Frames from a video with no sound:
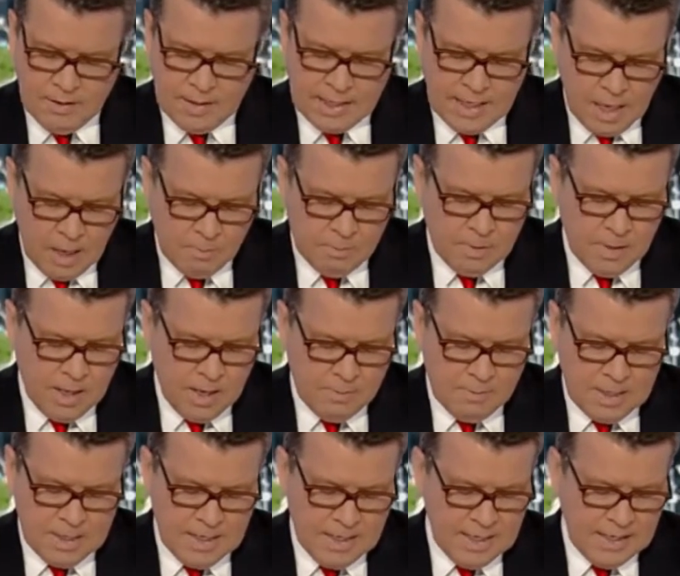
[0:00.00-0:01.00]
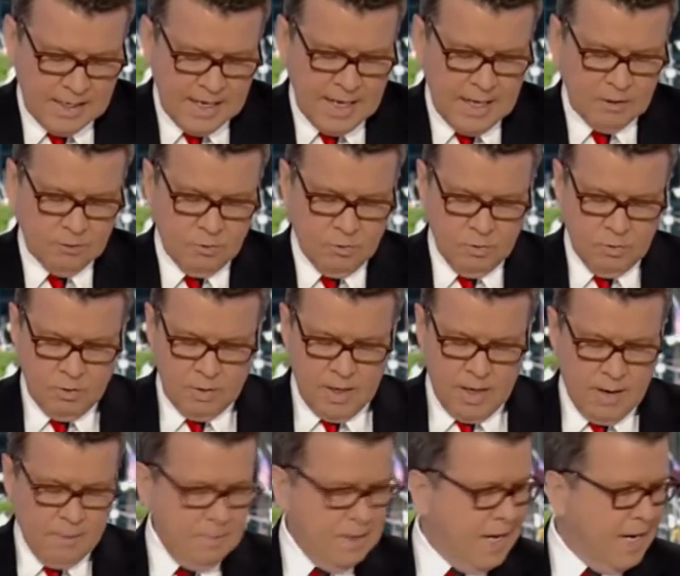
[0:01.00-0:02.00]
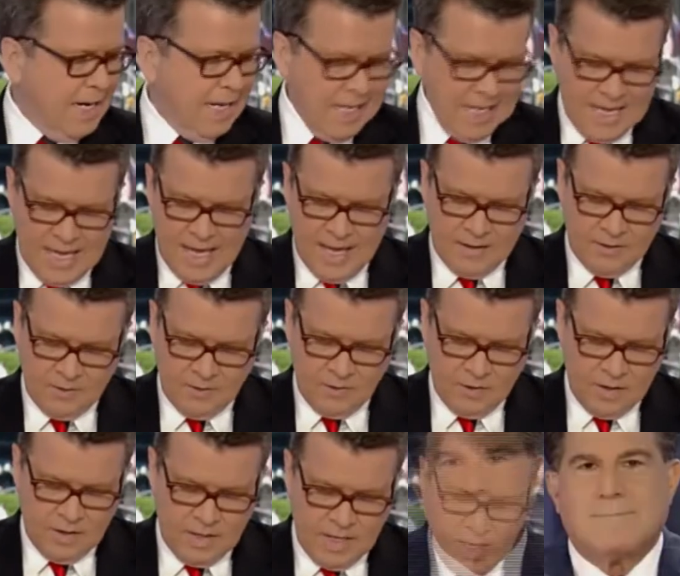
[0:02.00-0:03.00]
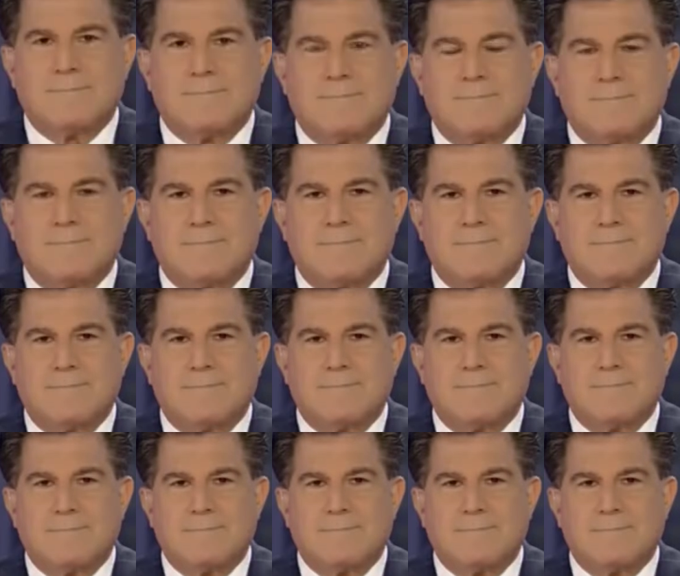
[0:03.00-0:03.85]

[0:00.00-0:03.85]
Kaltbaum and Dan Geltrude, how bad it gets. Dan, what do you think?